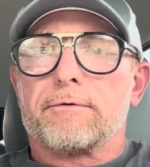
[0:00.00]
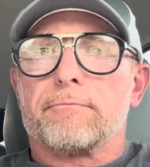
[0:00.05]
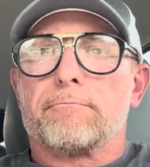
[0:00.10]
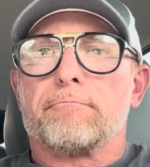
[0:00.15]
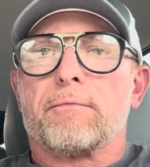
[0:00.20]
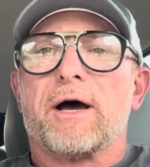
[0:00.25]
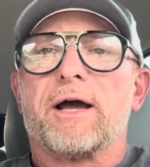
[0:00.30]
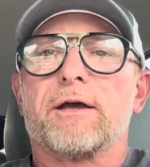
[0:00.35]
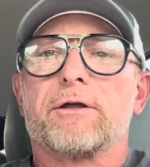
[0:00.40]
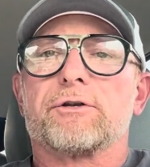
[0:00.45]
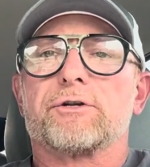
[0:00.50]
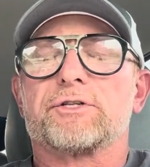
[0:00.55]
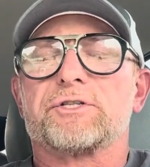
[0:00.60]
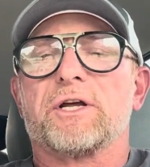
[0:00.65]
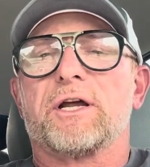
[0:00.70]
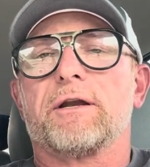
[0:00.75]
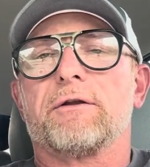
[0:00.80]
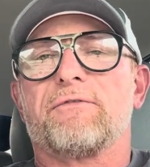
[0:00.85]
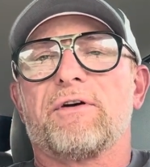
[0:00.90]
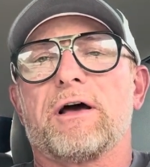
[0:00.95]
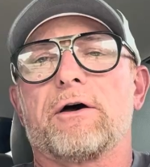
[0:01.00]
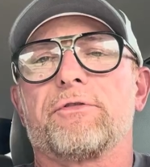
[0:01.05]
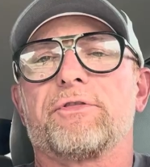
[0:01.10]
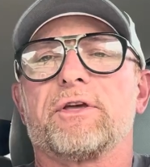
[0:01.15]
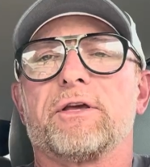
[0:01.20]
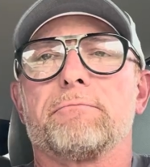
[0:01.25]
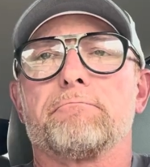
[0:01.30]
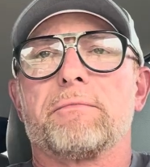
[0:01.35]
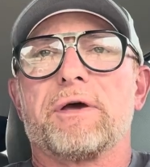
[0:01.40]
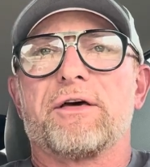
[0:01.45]
my understanding of how
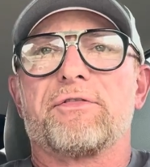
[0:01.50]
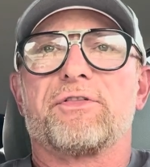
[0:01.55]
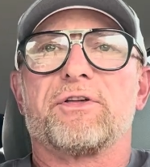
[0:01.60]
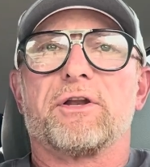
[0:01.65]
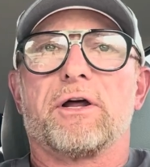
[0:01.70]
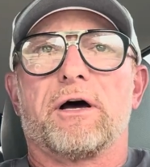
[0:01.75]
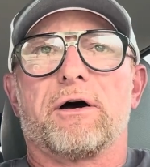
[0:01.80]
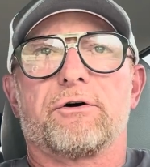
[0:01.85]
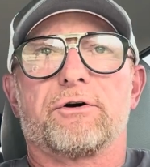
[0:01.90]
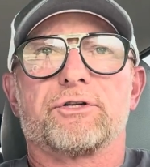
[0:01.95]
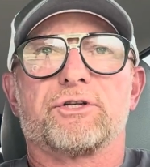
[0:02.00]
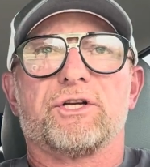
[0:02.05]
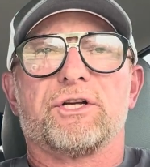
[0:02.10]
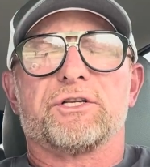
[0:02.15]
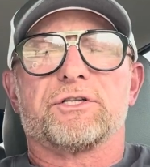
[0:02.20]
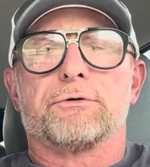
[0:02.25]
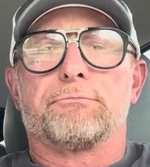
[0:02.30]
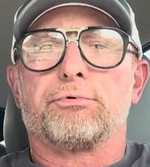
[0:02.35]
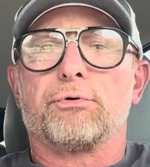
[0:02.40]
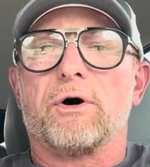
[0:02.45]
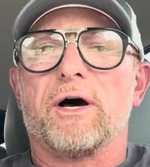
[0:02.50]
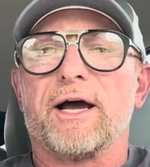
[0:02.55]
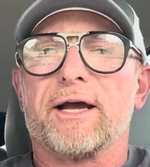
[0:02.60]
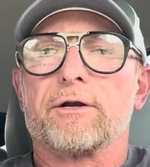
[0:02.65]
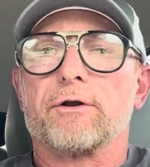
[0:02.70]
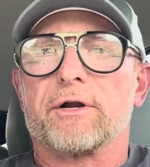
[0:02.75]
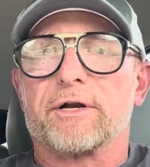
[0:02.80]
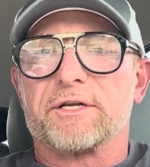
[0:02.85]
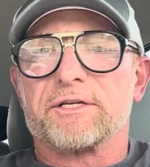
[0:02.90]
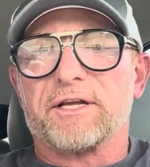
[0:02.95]
the methodology is applied
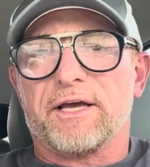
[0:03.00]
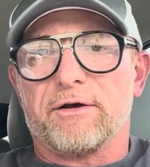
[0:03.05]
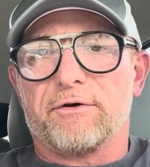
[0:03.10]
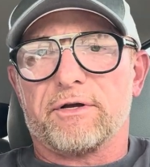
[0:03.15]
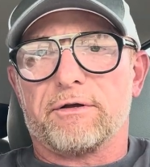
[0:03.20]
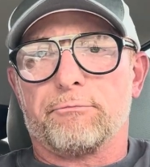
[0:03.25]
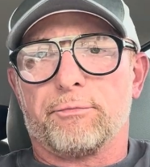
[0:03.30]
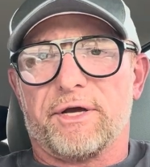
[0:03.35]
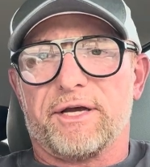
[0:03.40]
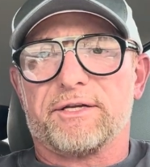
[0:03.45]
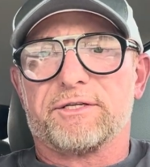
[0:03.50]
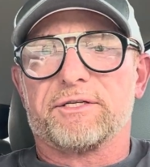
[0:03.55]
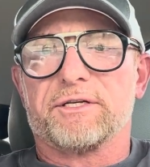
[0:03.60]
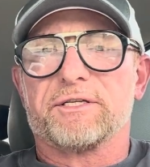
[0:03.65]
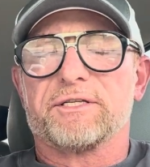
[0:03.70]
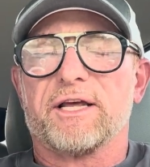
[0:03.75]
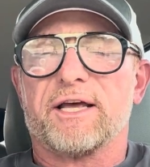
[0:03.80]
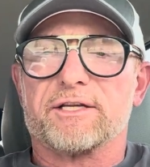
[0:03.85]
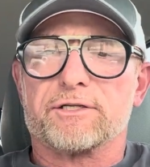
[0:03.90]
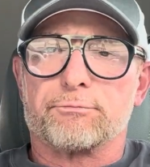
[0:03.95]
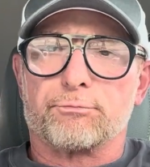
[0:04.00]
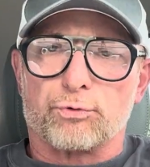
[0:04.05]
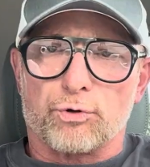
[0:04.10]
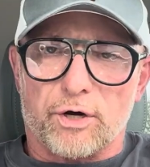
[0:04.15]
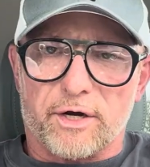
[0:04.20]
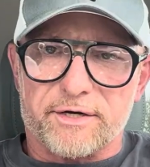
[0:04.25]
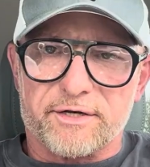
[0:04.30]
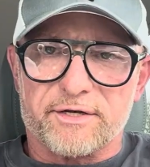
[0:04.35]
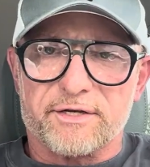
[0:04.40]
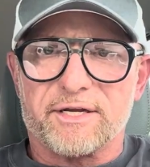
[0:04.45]
on a daily basis has
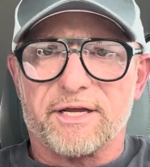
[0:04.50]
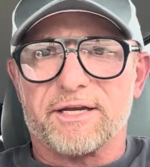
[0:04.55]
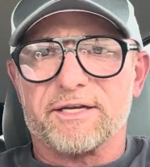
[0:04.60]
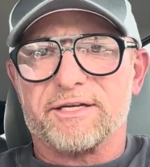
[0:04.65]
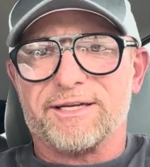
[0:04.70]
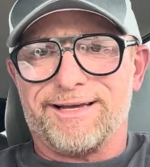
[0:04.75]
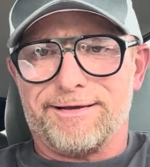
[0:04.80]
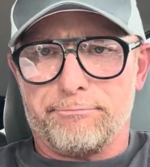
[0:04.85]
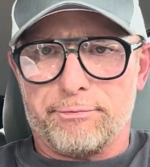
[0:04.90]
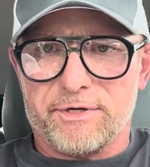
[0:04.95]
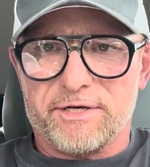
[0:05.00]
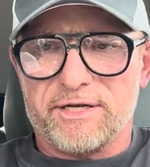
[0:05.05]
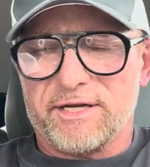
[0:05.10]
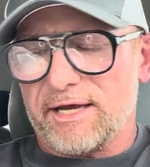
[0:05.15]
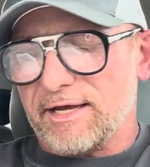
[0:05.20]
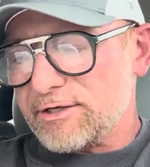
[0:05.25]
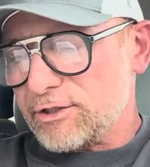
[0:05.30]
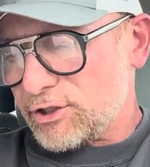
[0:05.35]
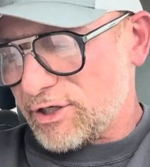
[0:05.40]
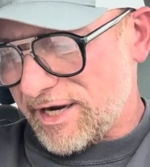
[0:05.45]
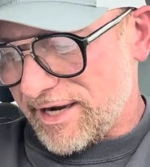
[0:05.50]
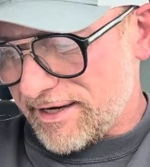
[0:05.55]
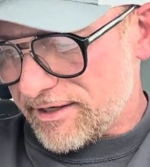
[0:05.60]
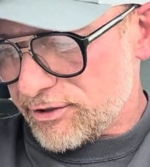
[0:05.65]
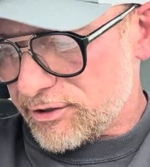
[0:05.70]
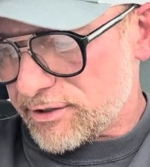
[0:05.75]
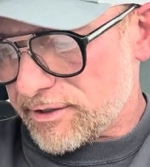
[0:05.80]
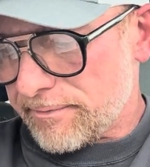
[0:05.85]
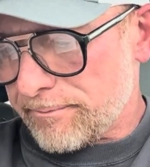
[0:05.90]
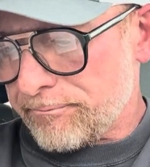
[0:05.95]
broadened and deepened and
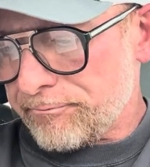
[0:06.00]
changed.